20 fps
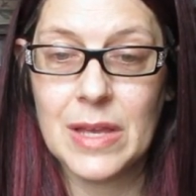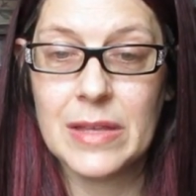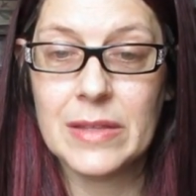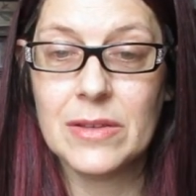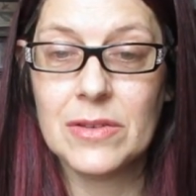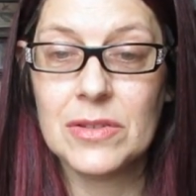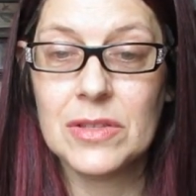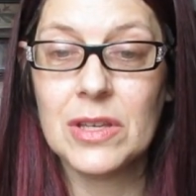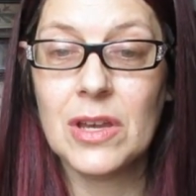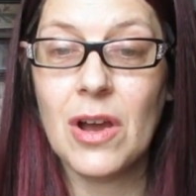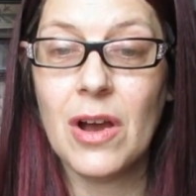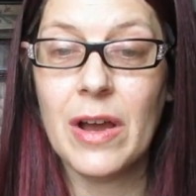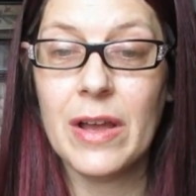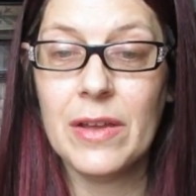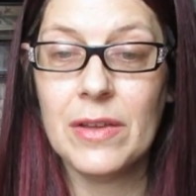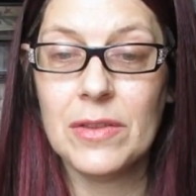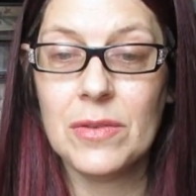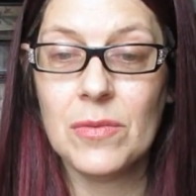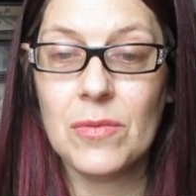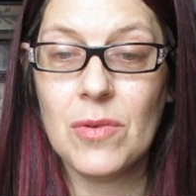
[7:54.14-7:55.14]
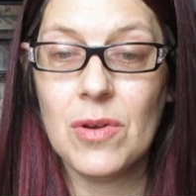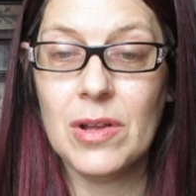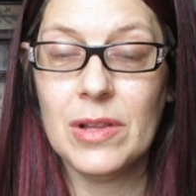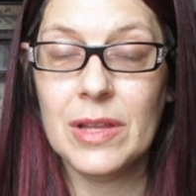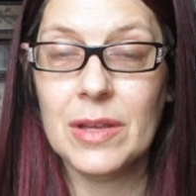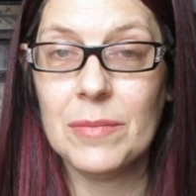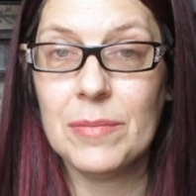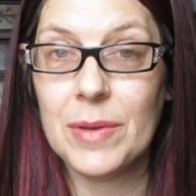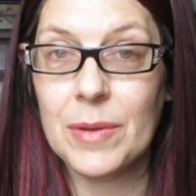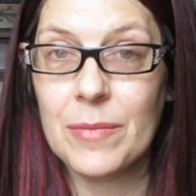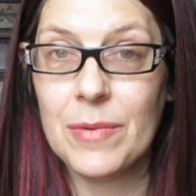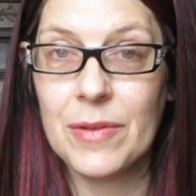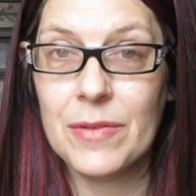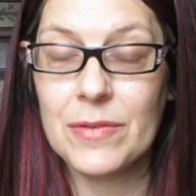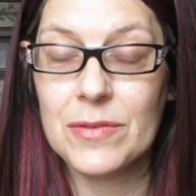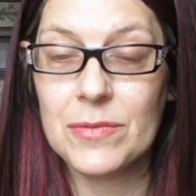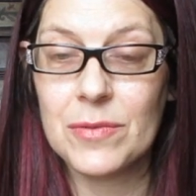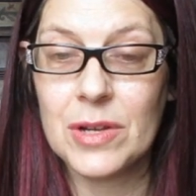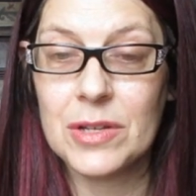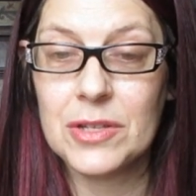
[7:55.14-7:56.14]
And there's the eye on the wall, like Big
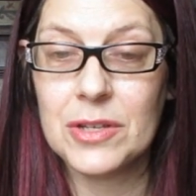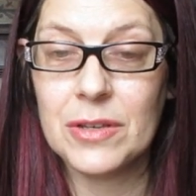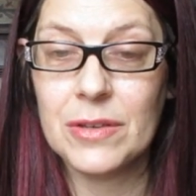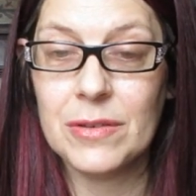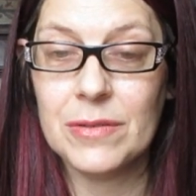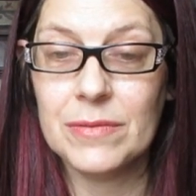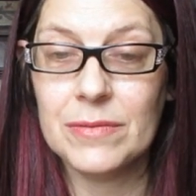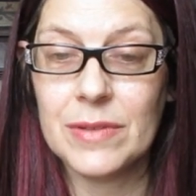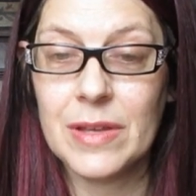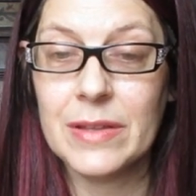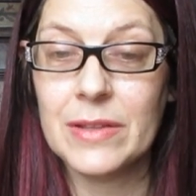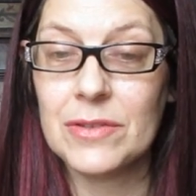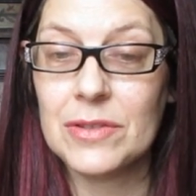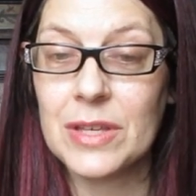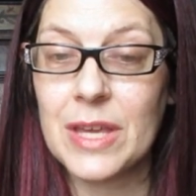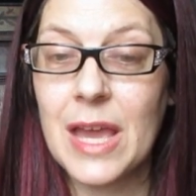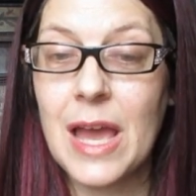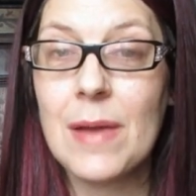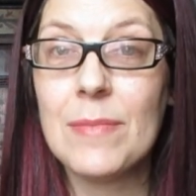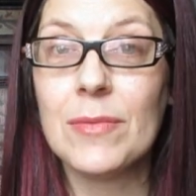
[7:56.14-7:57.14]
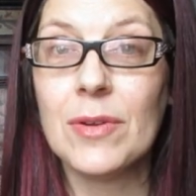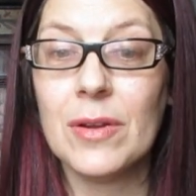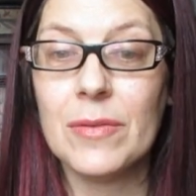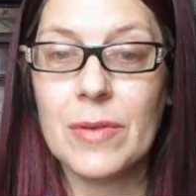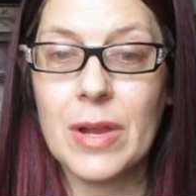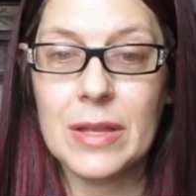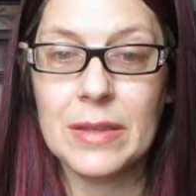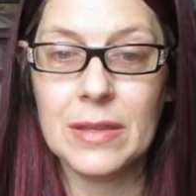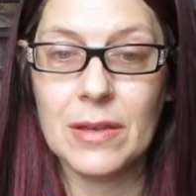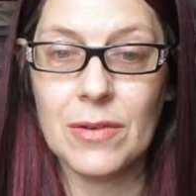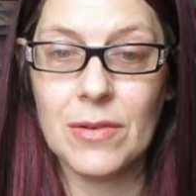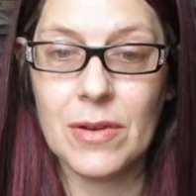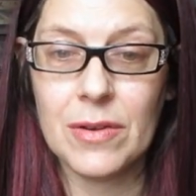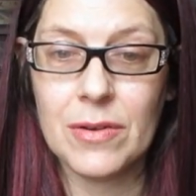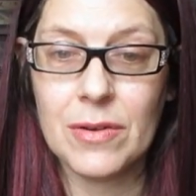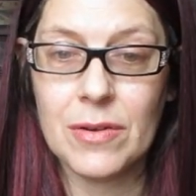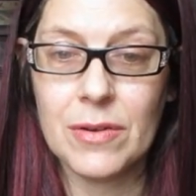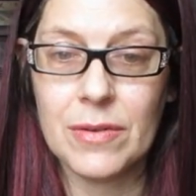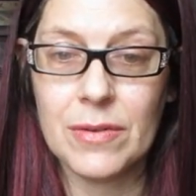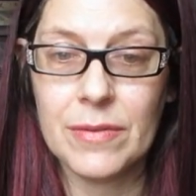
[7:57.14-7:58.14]
Brother's watching you. And there's a camera right there on
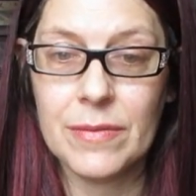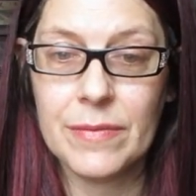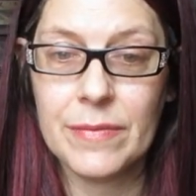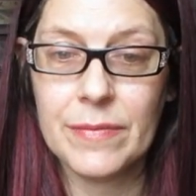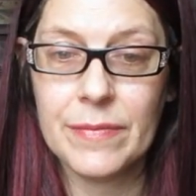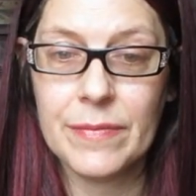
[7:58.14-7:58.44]
her.